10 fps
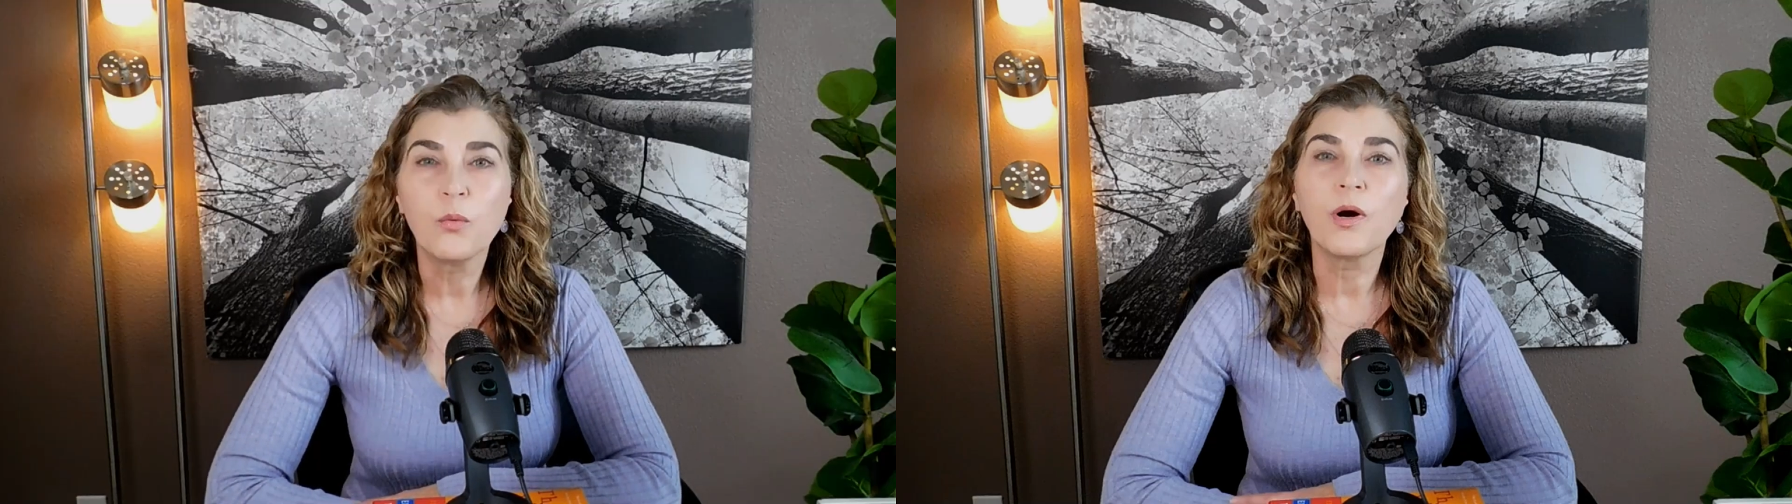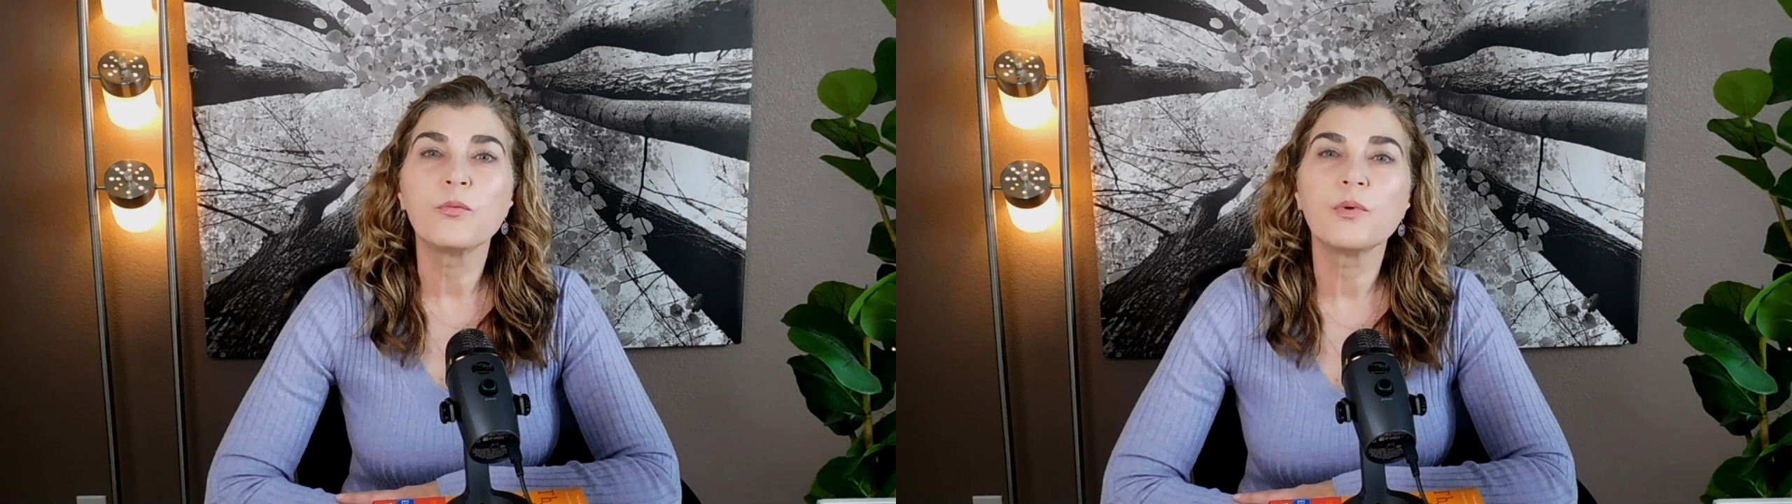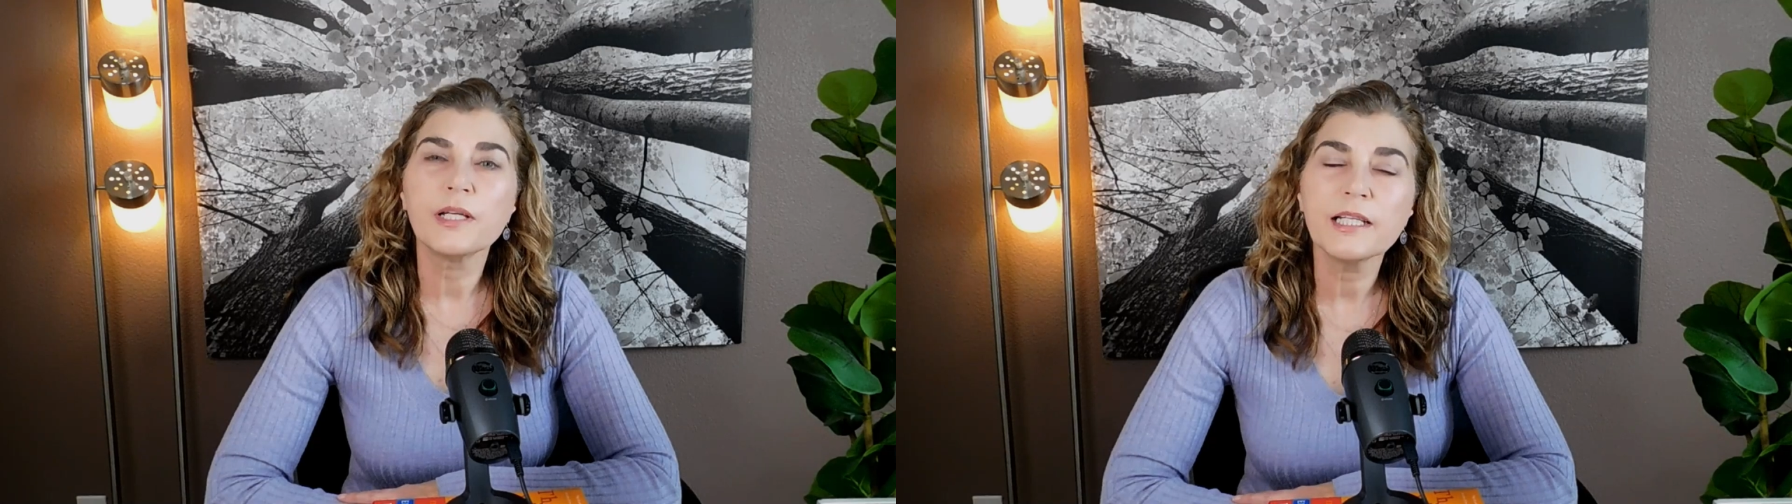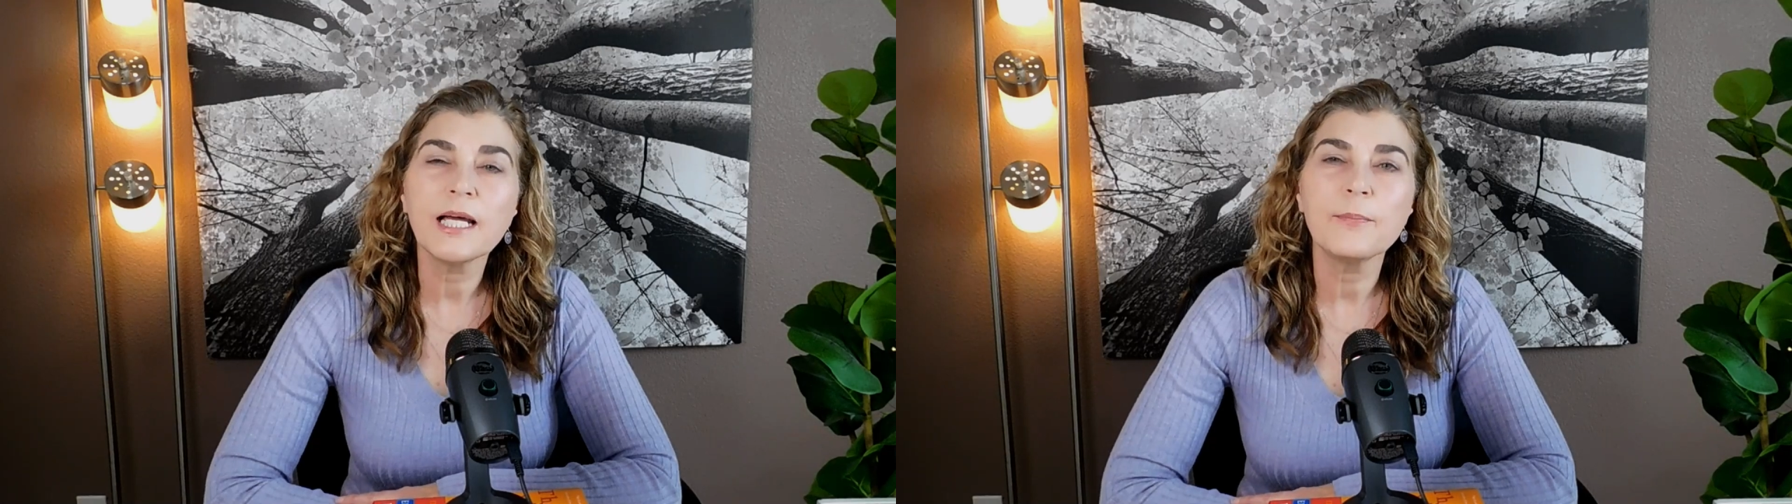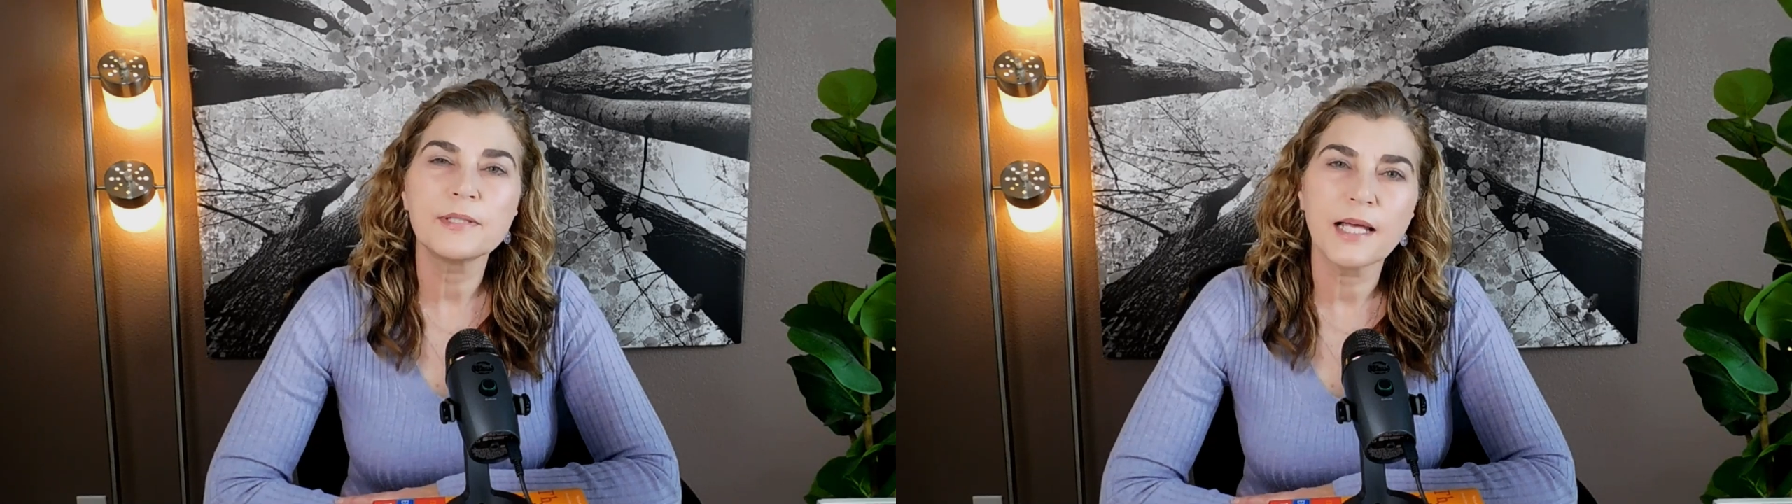what really
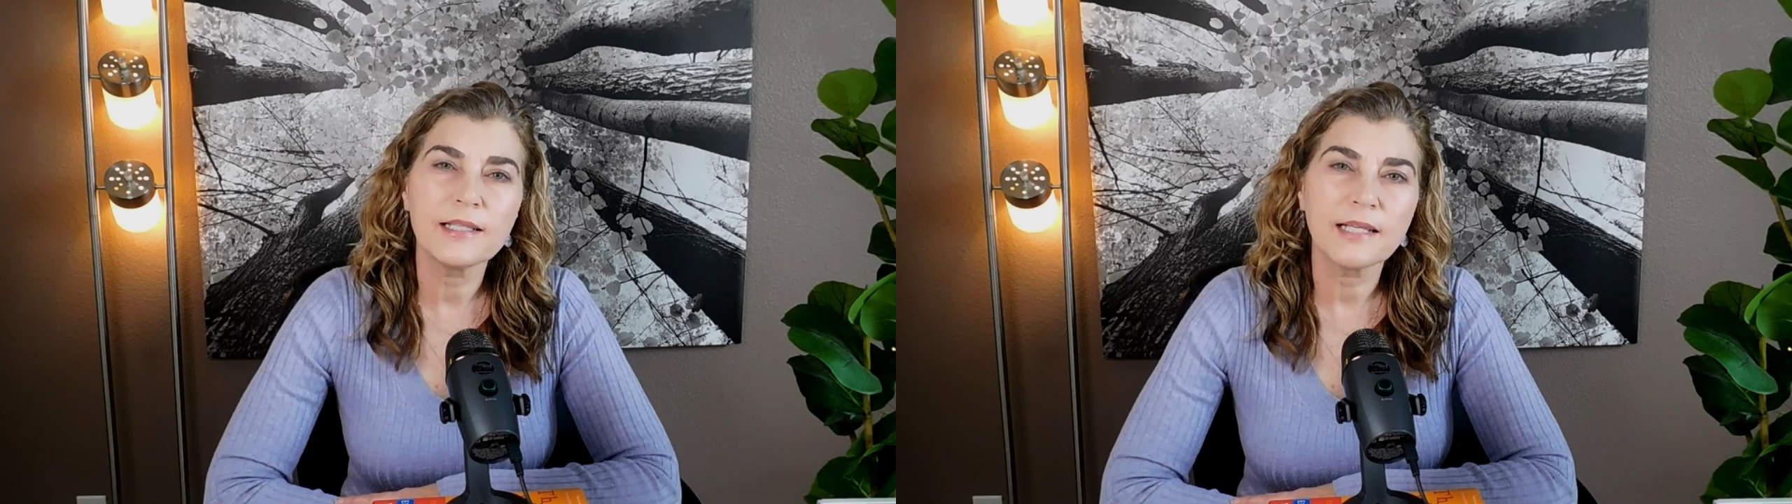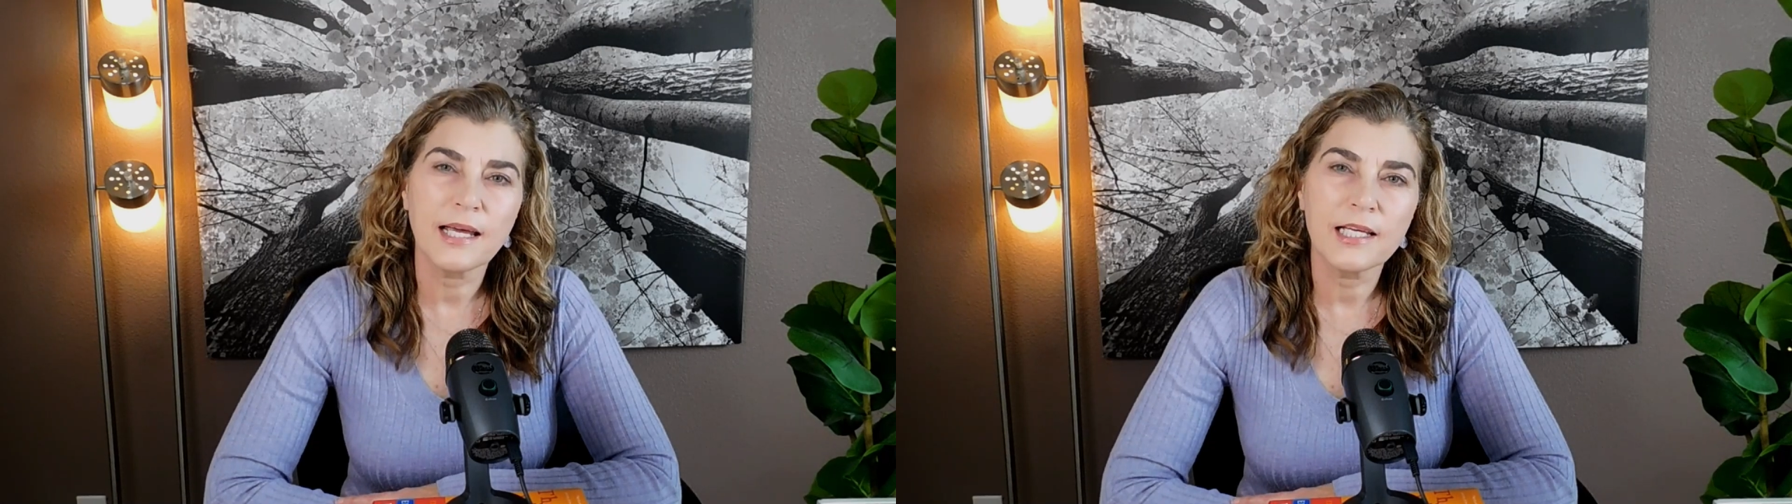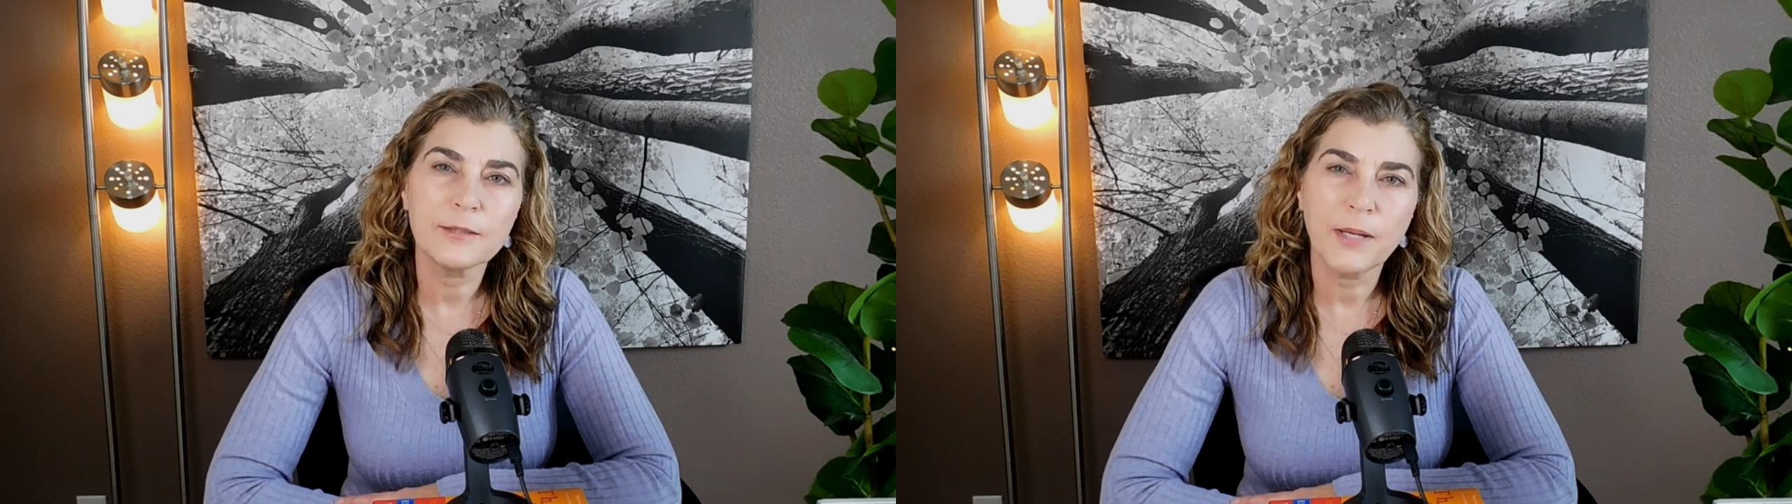upsets AS